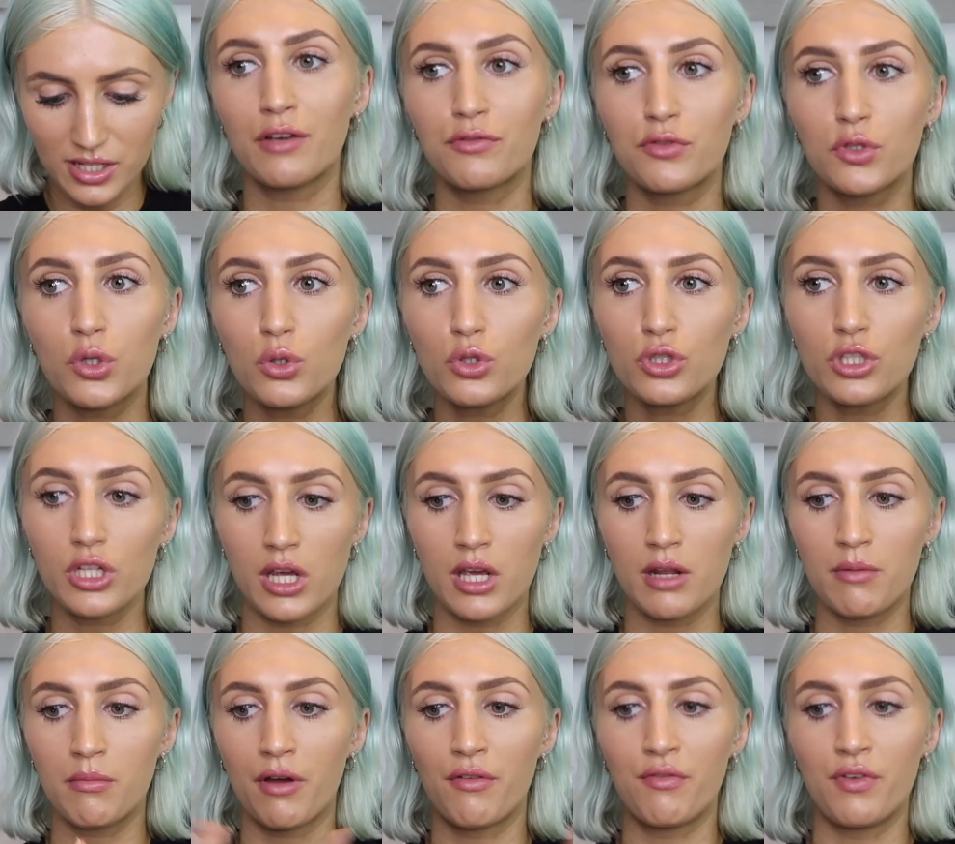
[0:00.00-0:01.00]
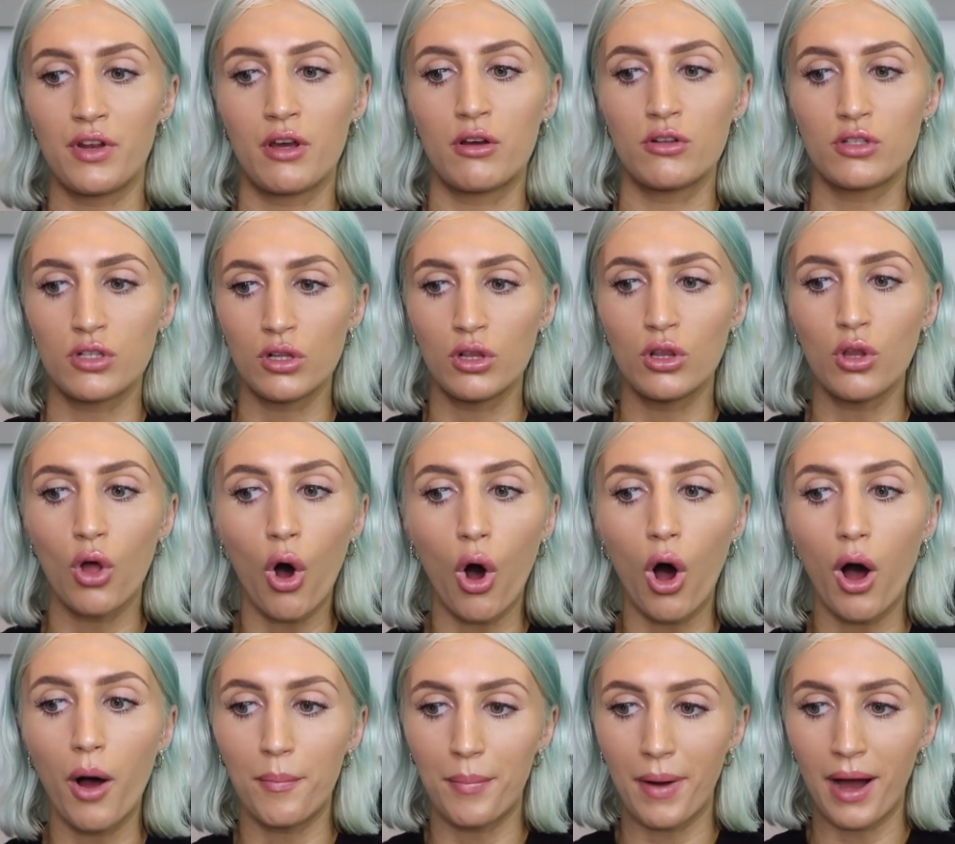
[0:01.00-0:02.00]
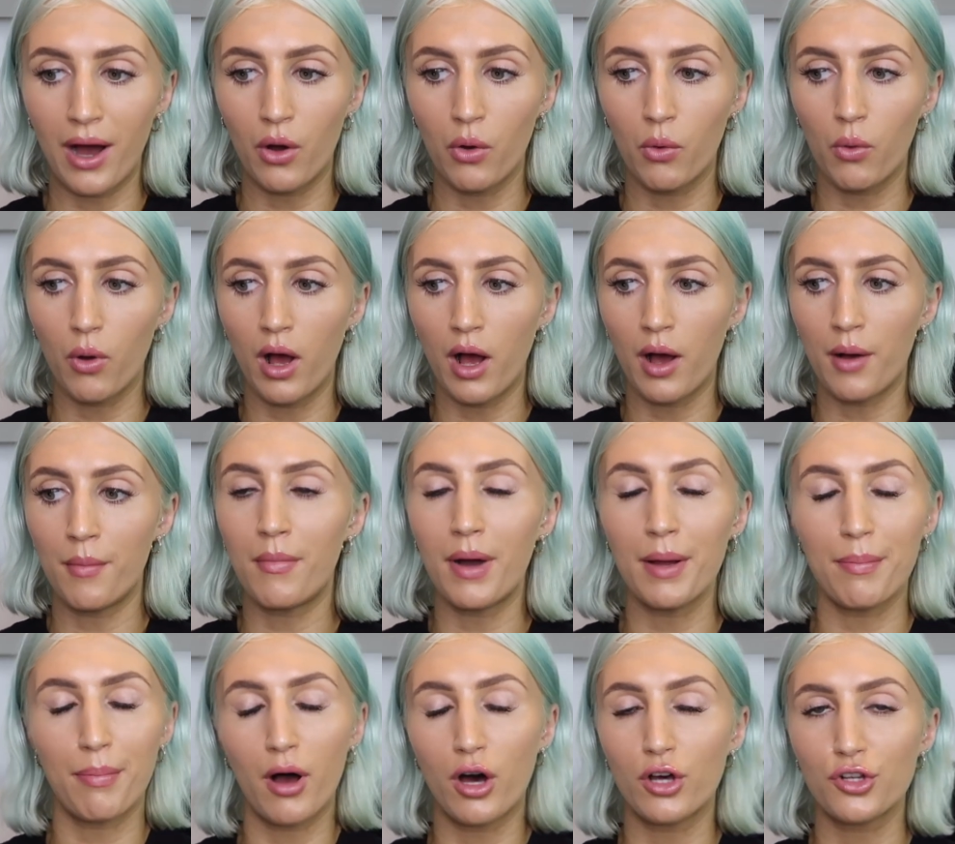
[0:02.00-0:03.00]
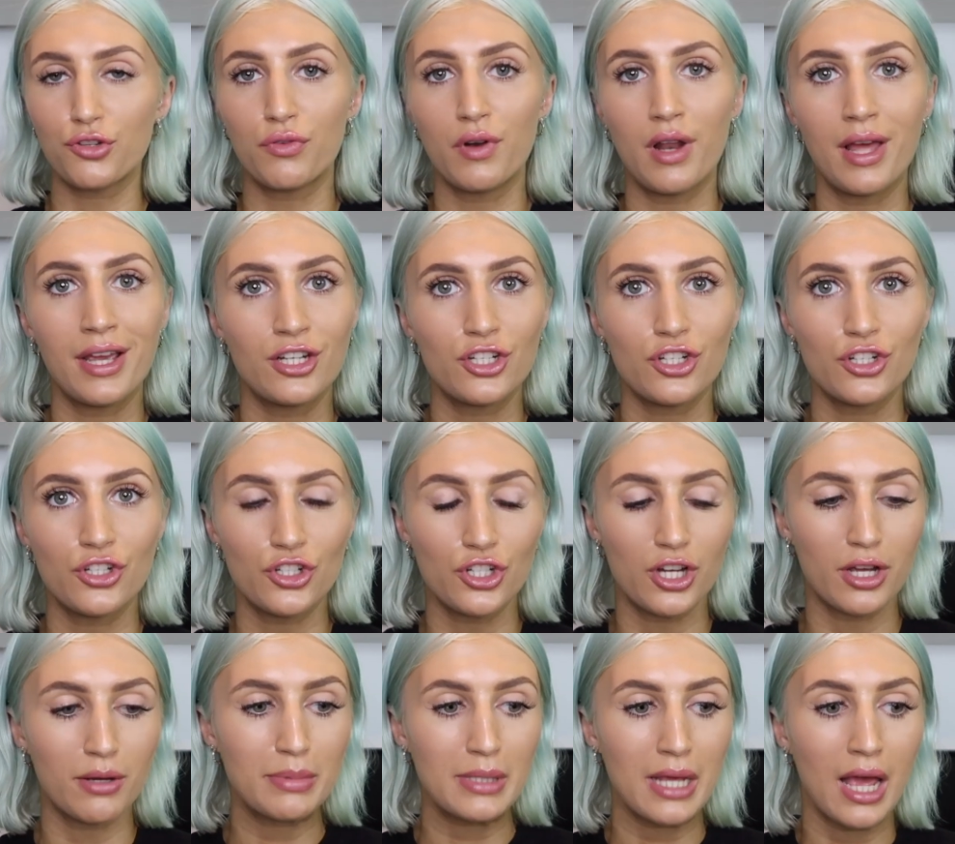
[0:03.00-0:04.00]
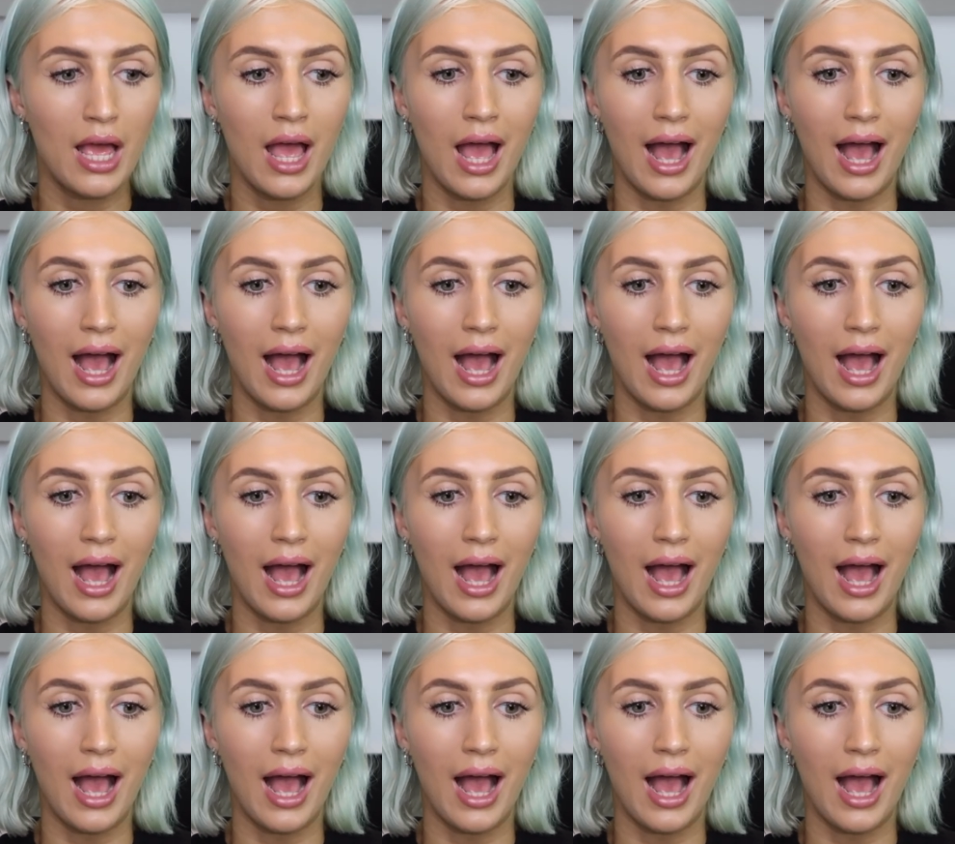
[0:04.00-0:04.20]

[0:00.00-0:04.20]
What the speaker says: I've talked in my videos a lot about my past relationships,